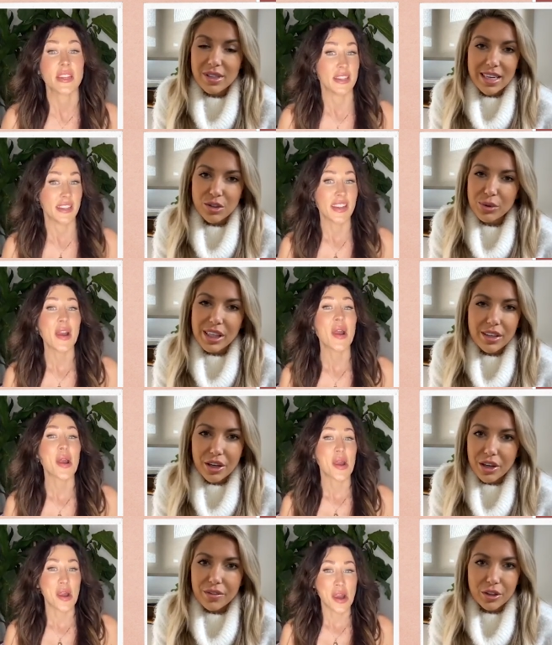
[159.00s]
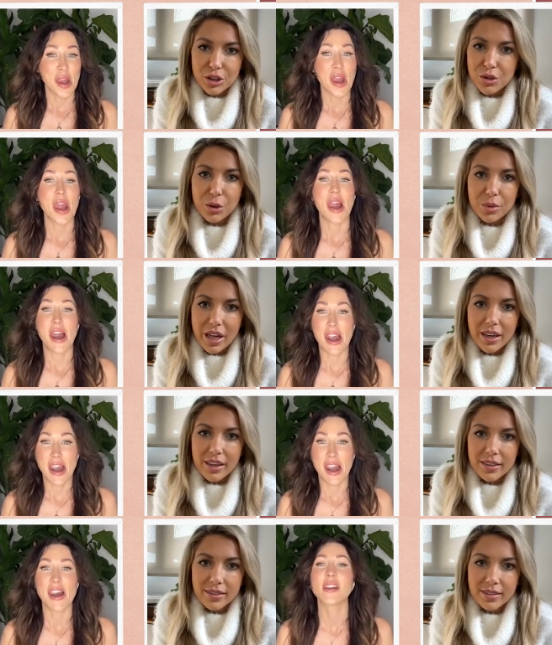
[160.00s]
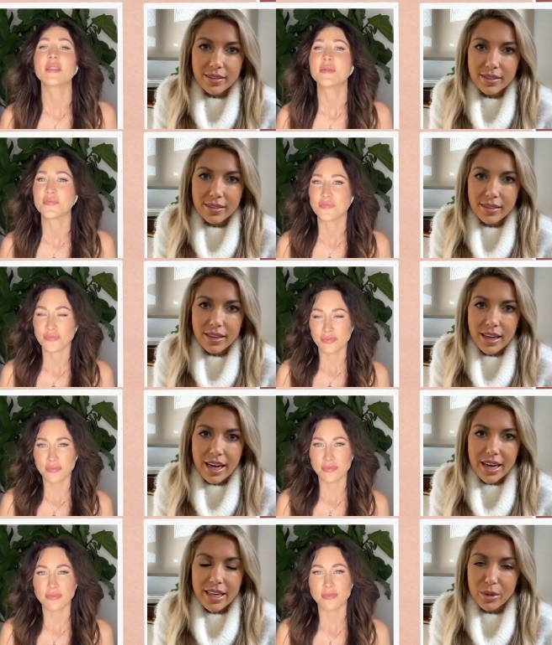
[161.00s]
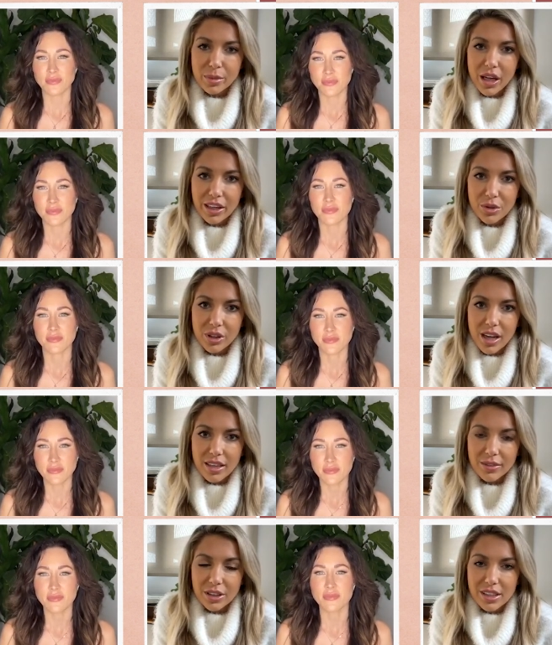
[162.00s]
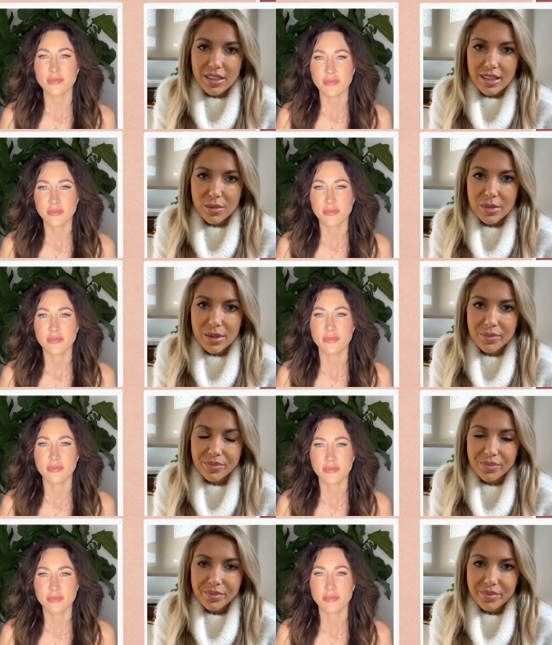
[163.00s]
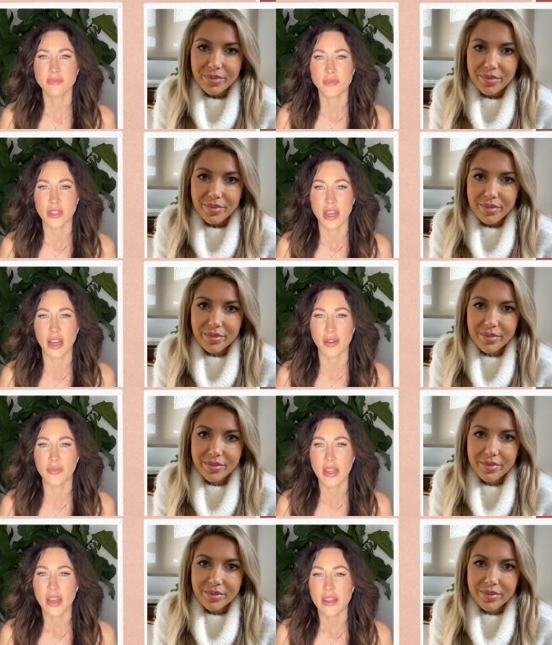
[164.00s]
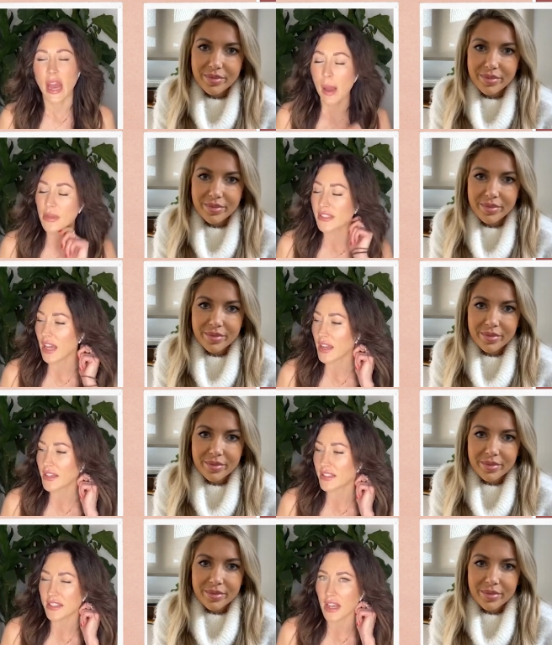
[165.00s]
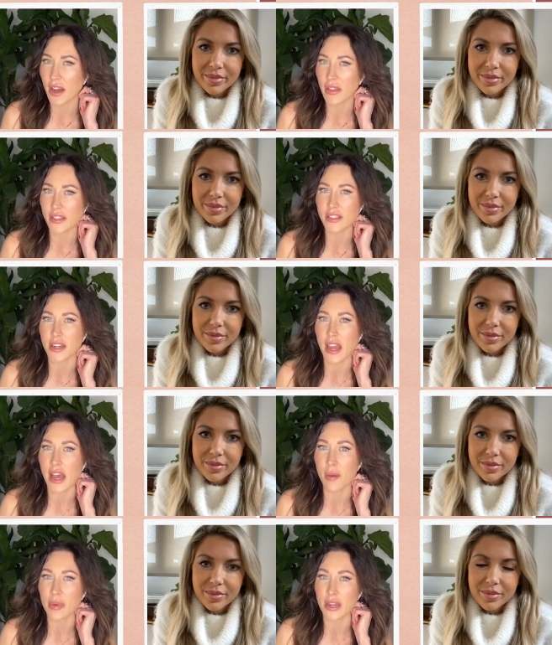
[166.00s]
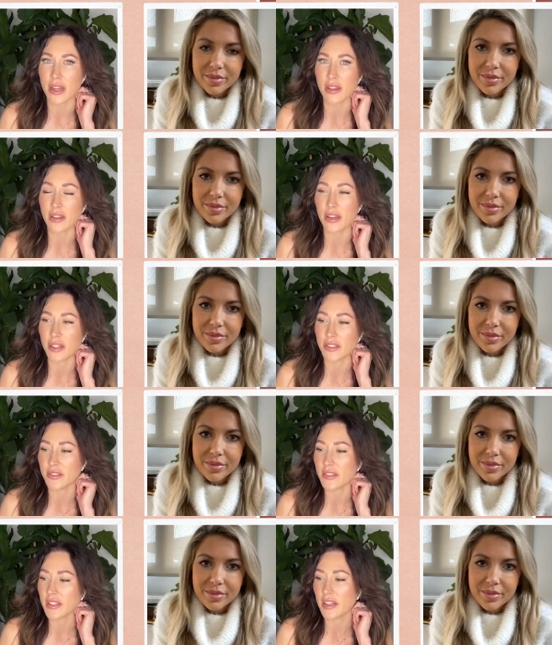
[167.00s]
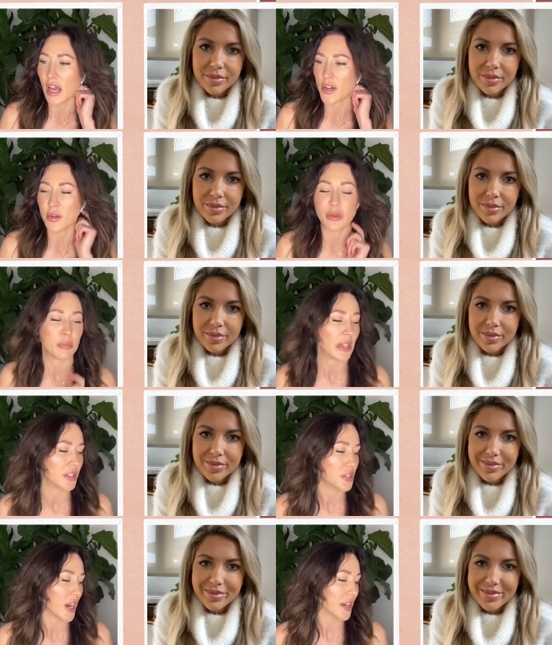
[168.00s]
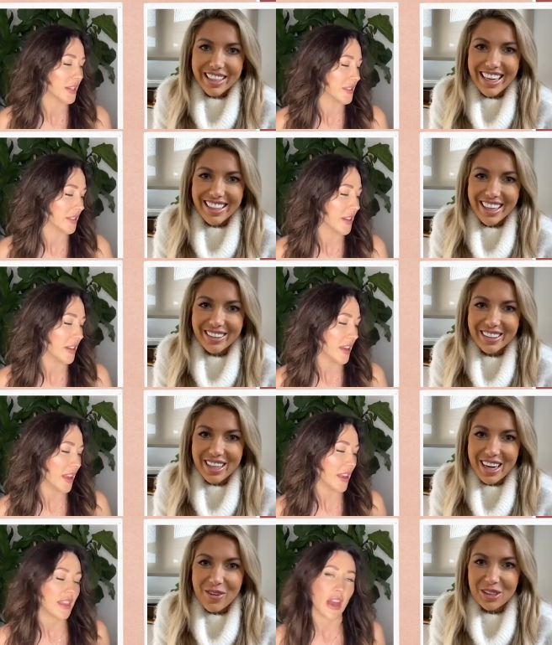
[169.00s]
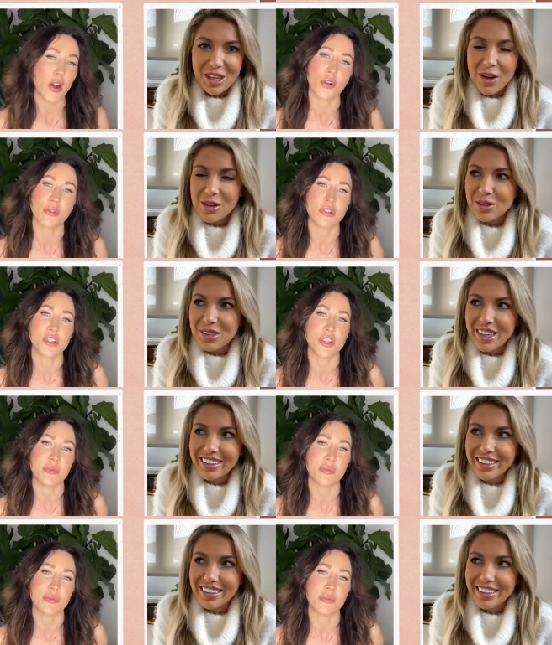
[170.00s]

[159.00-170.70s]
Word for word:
Speaker 1: he's a really good, versatile player, and he can plug into a lot of different systems. Yeah.
Speaker 2: Yeah, I'm excited to see how that's going to happen, and you know, under Bill Belichick. I know. I wonder how those